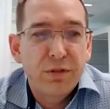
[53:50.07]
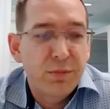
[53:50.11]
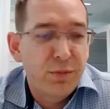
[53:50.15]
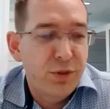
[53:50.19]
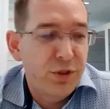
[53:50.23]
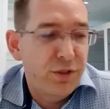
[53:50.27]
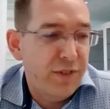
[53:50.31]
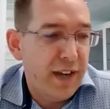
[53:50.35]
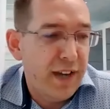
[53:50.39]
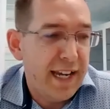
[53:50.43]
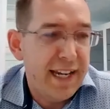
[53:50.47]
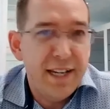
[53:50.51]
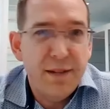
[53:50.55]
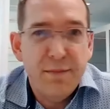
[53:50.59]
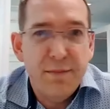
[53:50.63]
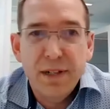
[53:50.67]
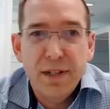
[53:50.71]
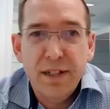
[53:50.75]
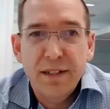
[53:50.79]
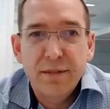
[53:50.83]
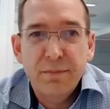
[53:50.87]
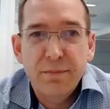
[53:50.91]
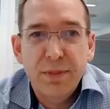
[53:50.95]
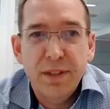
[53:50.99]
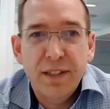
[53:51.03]
remove 80
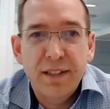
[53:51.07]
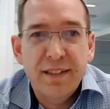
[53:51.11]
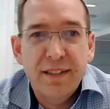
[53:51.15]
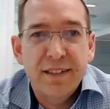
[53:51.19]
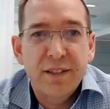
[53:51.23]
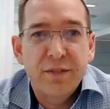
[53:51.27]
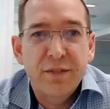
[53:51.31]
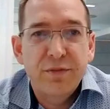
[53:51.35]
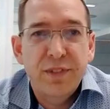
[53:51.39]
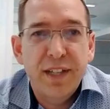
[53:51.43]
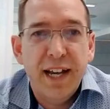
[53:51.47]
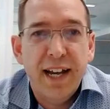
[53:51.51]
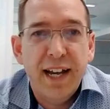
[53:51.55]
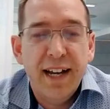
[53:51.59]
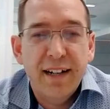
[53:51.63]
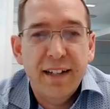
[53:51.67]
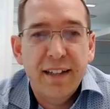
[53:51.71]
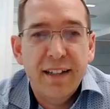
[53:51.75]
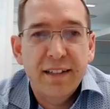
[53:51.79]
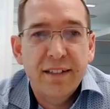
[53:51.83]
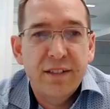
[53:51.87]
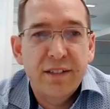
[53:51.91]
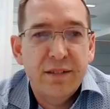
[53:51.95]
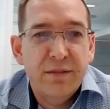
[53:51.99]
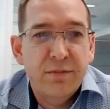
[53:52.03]
million pieces of data
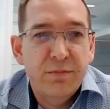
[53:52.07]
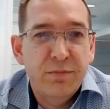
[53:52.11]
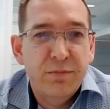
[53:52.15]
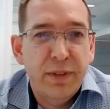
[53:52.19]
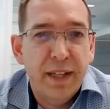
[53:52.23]
that's